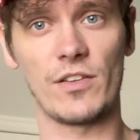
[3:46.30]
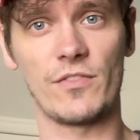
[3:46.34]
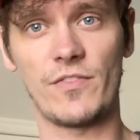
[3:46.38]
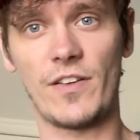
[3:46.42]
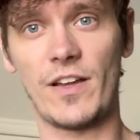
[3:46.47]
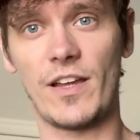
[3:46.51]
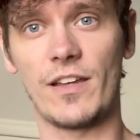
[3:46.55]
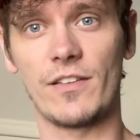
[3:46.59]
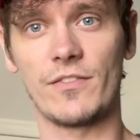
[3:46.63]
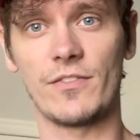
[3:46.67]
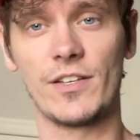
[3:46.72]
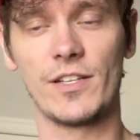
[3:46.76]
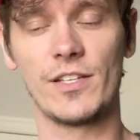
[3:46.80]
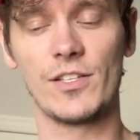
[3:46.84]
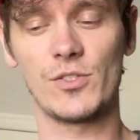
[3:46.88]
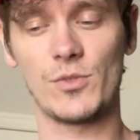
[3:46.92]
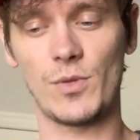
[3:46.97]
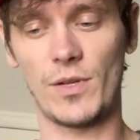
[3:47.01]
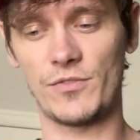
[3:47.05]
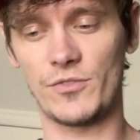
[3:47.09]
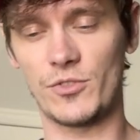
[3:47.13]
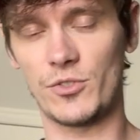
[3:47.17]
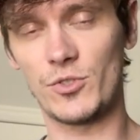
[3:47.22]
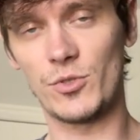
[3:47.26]
5.
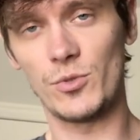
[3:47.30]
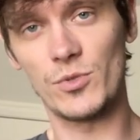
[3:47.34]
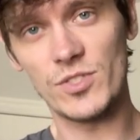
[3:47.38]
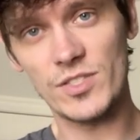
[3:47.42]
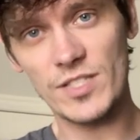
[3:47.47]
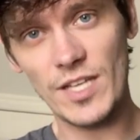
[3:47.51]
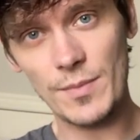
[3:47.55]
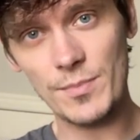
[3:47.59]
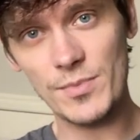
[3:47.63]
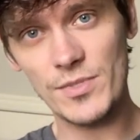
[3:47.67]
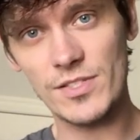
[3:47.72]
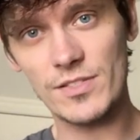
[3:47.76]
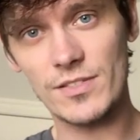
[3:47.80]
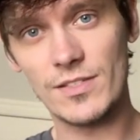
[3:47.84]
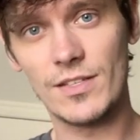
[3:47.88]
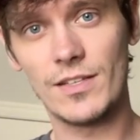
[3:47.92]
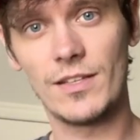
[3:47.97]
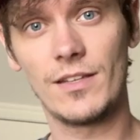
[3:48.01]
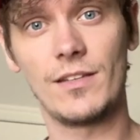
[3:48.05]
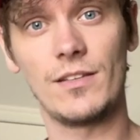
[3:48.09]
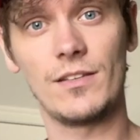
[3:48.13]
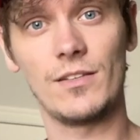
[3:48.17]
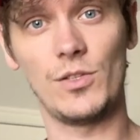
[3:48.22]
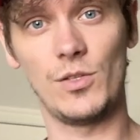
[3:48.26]
So after 2 steps,
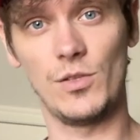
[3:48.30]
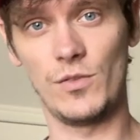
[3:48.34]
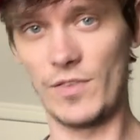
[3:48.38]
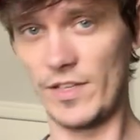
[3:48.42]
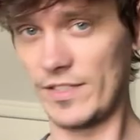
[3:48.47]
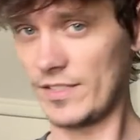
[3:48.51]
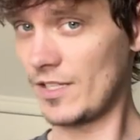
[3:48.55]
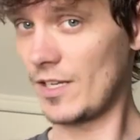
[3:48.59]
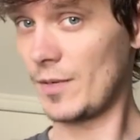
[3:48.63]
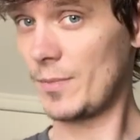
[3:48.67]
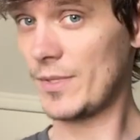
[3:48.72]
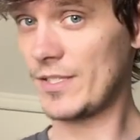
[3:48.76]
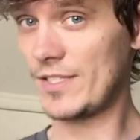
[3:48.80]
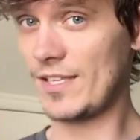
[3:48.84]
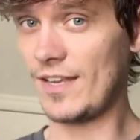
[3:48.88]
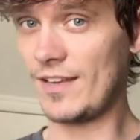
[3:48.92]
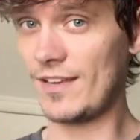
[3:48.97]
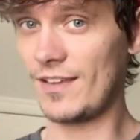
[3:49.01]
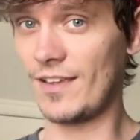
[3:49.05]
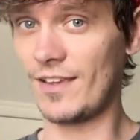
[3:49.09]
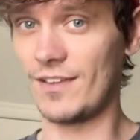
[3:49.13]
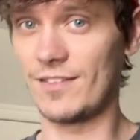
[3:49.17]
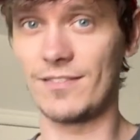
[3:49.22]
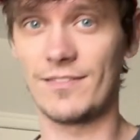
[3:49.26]
you've ended up at 10
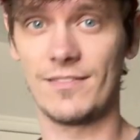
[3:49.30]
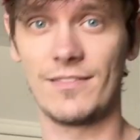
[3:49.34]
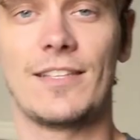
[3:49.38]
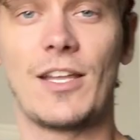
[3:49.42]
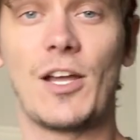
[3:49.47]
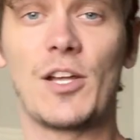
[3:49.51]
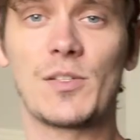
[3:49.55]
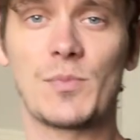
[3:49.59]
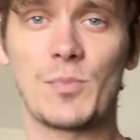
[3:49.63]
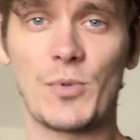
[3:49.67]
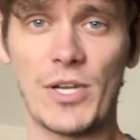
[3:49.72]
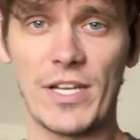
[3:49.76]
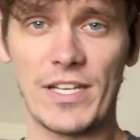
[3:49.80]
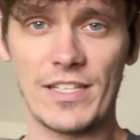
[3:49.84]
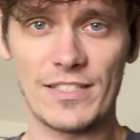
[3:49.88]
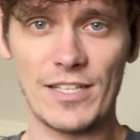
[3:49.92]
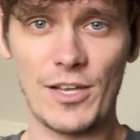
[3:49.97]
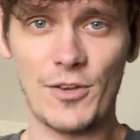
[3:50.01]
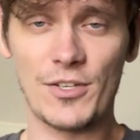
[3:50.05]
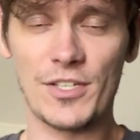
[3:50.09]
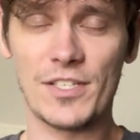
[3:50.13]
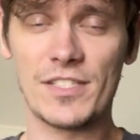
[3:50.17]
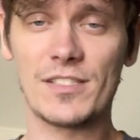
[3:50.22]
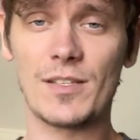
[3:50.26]
again. Now let's break it
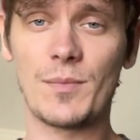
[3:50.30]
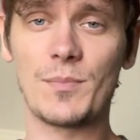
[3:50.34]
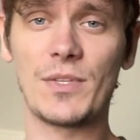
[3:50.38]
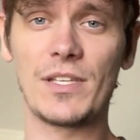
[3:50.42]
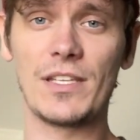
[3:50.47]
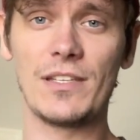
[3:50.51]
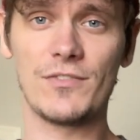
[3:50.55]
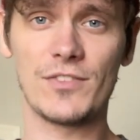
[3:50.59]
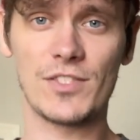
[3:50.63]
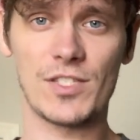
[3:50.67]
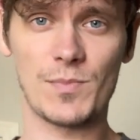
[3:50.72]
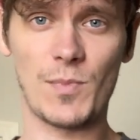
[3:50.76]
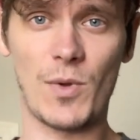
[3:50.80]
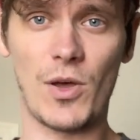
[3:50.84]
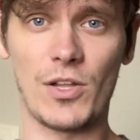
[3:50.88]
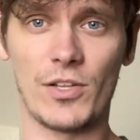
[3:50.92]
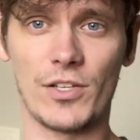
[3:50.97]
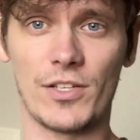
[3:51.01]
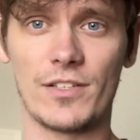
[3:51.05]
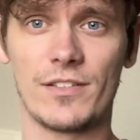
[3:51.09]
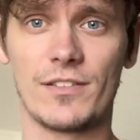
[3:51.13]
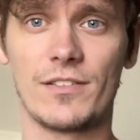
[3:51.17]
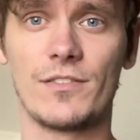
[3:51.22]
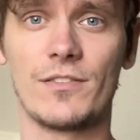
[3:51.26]
down into something even
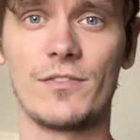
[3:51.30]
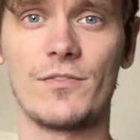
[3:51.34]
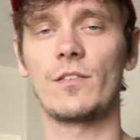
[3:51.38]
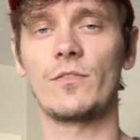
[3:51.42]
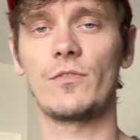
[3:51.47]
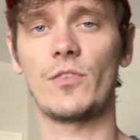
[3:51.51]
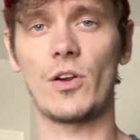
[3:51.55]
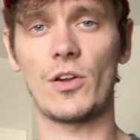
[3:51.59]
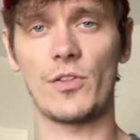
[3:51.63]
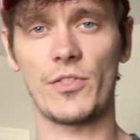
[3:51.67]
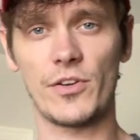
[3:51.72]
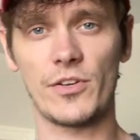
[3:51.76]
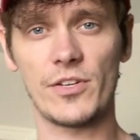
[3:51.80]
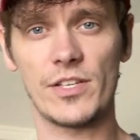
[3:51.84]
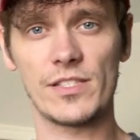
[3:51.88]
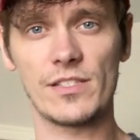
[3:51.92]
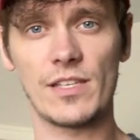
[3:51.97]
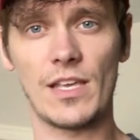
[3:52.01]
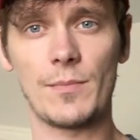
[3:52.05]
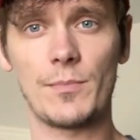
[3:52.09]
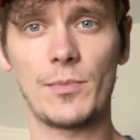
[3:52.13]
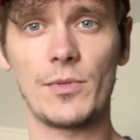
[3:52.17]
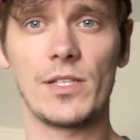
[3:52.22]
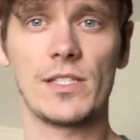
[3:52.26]
smaller. For our third
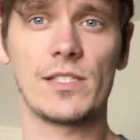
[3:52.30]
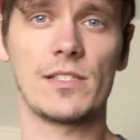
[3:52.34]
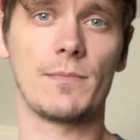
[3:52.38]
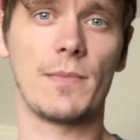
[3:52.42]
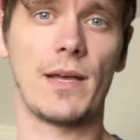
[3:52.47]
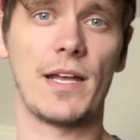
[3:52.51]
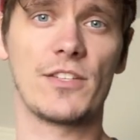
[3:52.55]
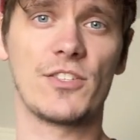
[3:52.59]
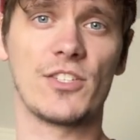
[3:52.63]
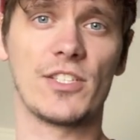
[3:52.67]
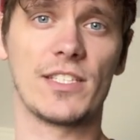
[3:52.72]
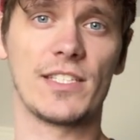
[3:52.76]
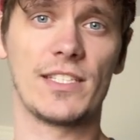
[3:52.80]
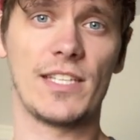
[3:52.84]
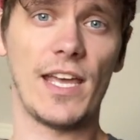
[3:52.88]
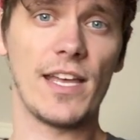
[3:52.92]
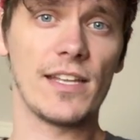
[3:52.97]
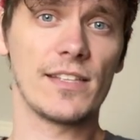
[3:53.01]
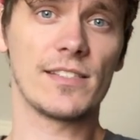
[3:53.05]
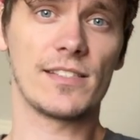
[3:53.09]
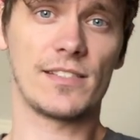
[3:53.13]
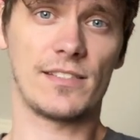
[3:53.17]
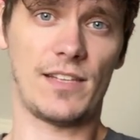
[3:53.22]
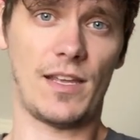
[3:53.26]
example, let's imagine
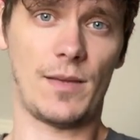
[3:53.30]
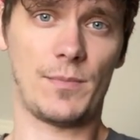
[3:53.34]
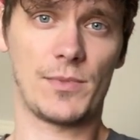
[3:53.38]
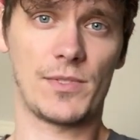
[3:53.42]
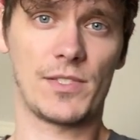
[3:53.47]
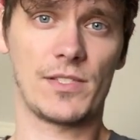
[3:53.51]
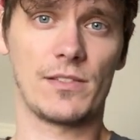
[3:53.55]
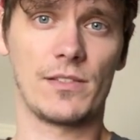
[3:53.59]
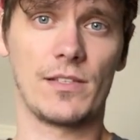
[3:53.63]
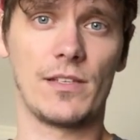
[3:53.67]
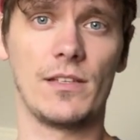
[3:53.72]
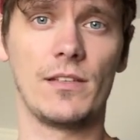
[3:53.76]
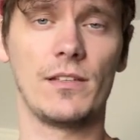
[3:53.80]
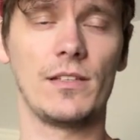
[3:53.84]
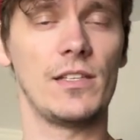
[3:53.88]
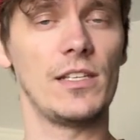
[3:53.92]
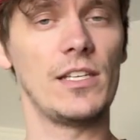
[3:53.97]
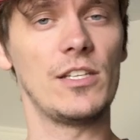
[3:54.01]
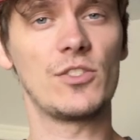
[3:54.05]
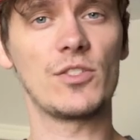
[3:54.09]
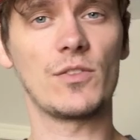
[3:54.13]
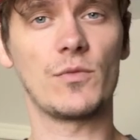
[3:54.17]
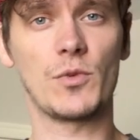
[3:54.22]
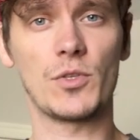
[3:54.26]
10 steps,
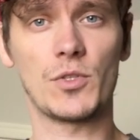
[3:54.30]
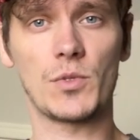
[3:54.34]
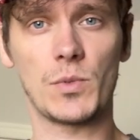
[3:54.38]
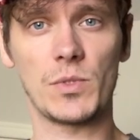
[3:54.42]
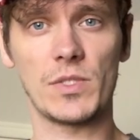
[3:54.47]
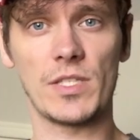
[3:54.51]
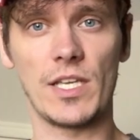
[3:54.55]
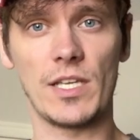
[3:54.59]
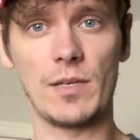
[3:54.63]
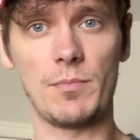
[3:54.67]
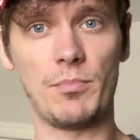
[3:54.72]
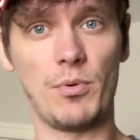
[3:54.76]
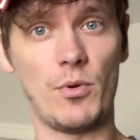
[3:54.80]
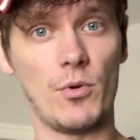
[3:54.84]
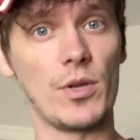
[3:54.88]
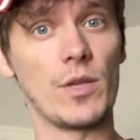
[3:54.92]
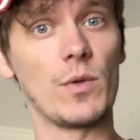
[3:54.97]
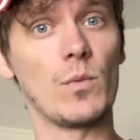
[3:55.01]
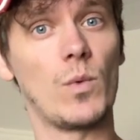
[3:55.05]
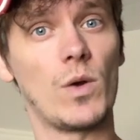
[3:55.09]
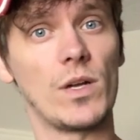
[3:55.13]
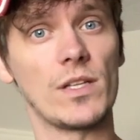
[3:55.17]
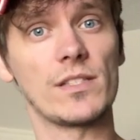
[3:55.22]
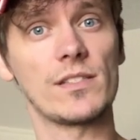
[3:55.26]
each of which will take
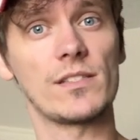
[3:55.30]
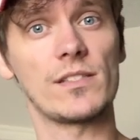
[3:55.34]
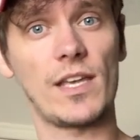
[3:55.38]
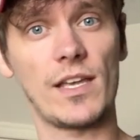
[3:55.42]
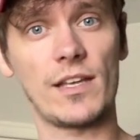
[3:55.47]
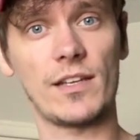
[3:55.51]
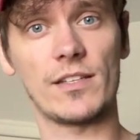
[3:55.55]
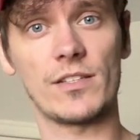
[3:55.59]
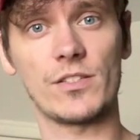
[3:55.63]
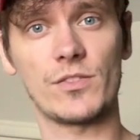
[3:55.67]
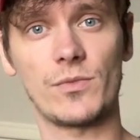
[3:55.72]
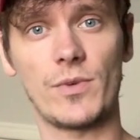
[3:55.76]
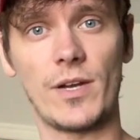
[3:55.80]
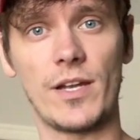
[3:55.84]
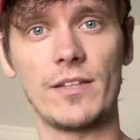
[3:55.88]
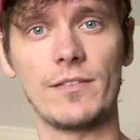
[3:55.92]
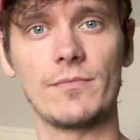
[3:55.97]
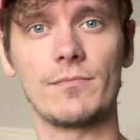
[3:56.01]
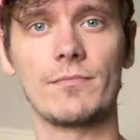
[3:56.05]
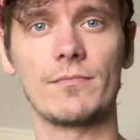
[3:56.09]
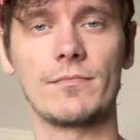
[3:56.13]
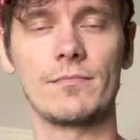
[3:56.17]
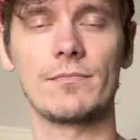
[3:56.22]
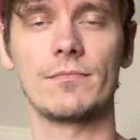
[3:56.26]
0.1 seconds, right?
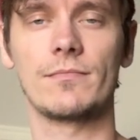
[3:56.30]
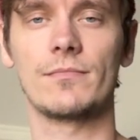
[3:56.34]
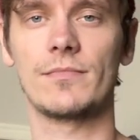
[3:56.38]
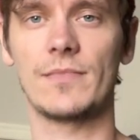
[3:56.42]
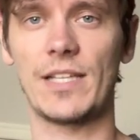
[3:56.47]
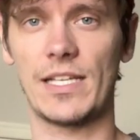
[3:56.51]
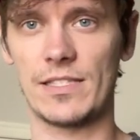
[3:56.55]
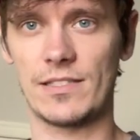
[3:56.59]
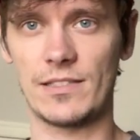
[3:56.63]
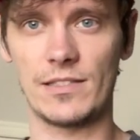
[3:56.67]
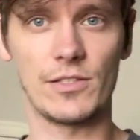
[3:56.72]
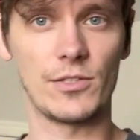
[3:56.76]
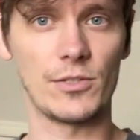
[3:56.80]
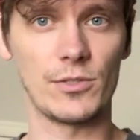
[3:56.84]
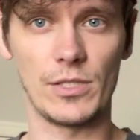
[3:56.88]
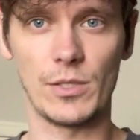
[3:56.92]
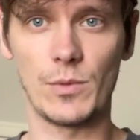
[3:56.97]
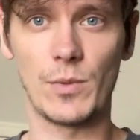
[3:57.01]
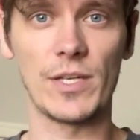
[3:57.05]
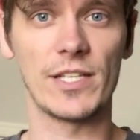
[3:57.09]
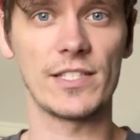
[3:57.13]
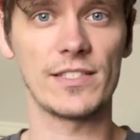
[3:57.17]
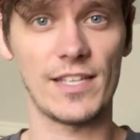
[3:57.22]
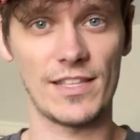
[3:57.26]
That's literally
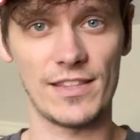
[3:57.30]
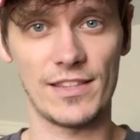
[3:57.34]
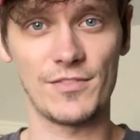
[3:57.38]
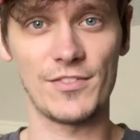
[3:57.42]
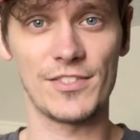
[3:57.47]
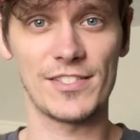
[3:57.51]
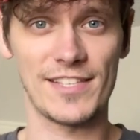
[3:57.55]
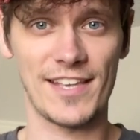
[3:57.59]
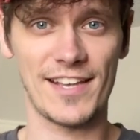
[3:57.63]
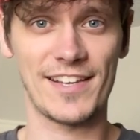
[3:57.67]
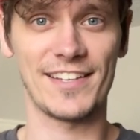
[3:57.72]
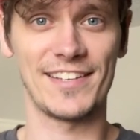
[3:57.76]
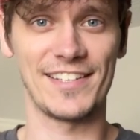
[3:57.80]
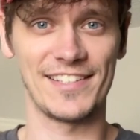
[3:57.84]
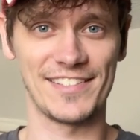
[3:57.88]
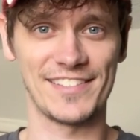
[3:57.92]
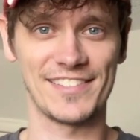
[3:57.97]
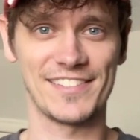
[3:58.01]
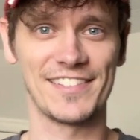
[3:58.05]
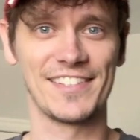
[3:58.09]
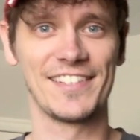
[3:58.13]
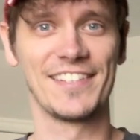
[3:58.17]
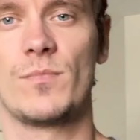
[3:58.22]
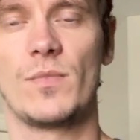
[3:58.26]
what 1/10 of a second
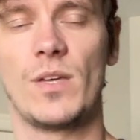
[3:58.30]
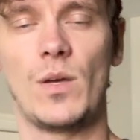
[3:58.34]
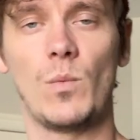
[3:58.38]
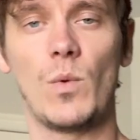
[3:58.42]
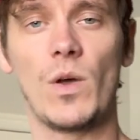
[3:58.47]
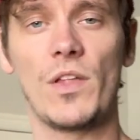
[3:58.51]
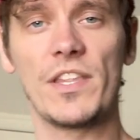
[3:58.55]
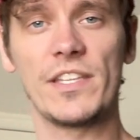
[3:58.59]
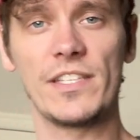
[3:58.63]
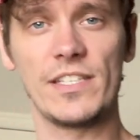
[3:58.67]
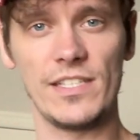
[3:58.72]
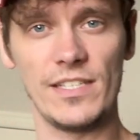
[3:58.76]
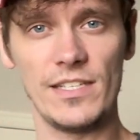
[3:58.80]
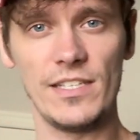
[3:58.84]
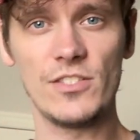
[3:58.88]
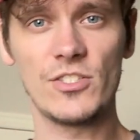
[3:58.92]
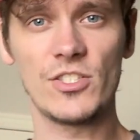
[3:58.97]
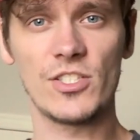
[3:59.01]
is. Well then each